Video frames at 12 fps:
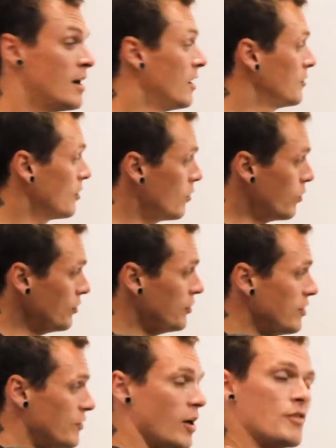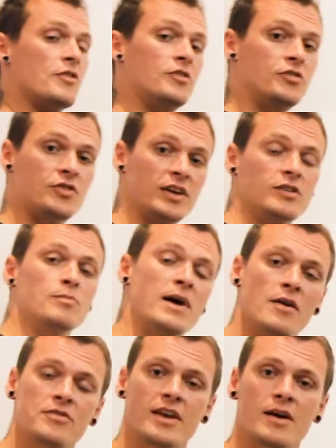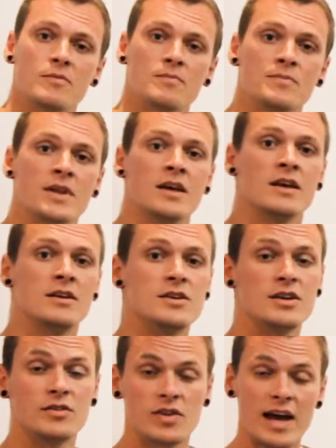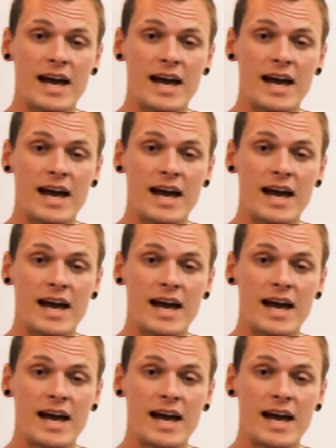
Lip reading: So once you've got those 6 mouths down, you can start